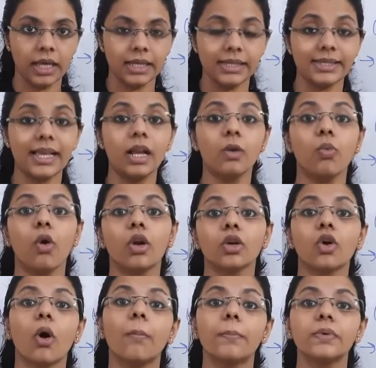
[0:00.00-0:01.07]
Cell wall
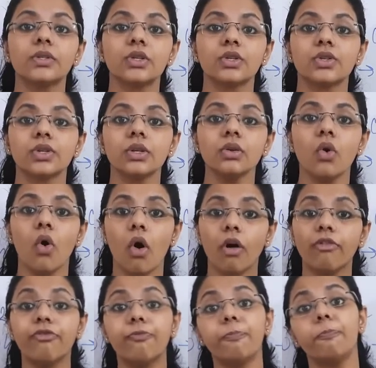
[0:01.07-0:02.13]
composition
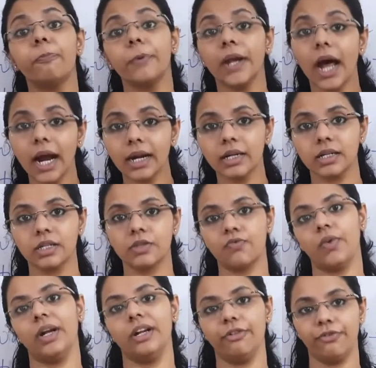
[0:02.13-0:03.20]
of plants
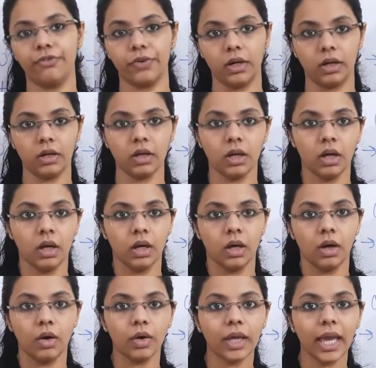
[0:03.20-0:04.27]
were different.
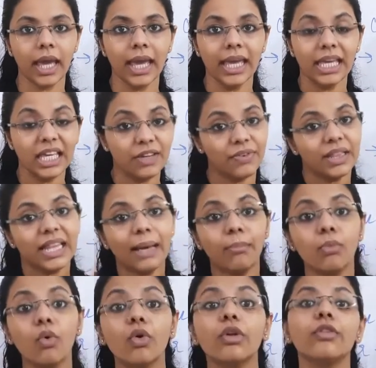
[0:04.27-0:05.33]
Okay, even their
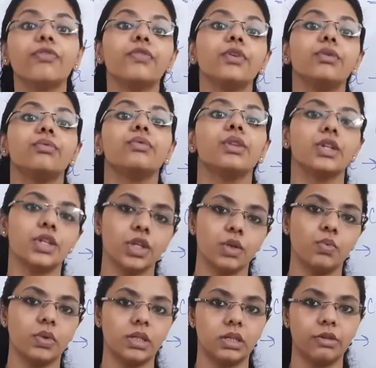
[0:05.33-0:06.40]
mode of
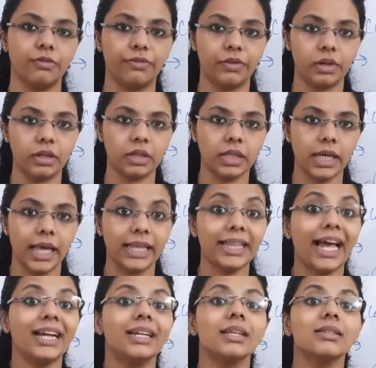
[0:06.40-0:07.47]
nutrition was different.
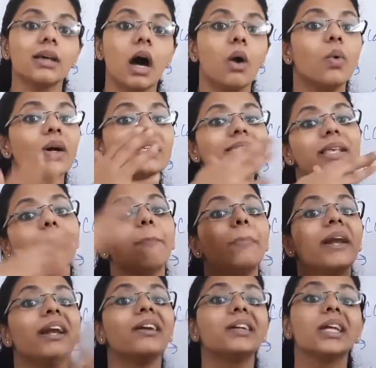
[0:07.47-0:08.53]
That is how a
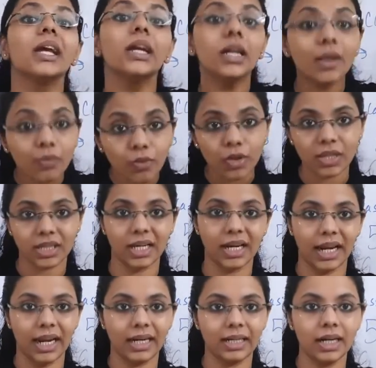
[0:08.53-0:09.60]
separate kingdom was
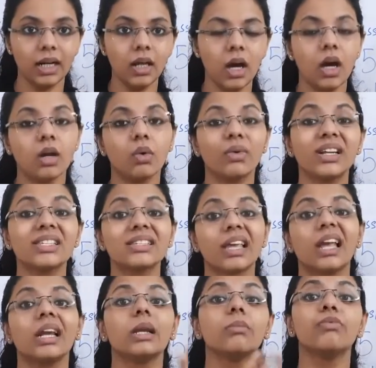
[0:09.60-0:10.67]
created, known as
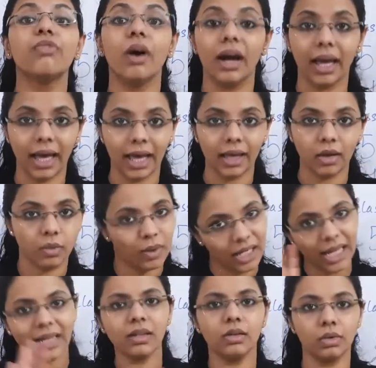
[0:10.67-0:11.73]
kingdom fungi. We'll
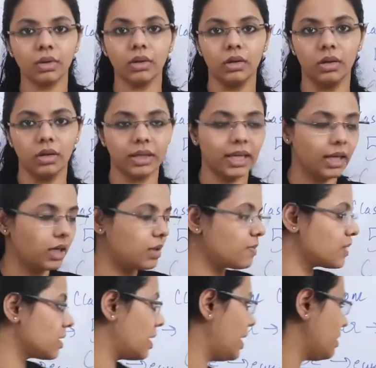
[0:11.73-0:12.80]
get into
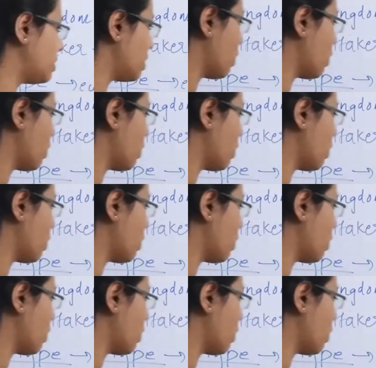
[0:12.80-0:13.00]
kingdoms later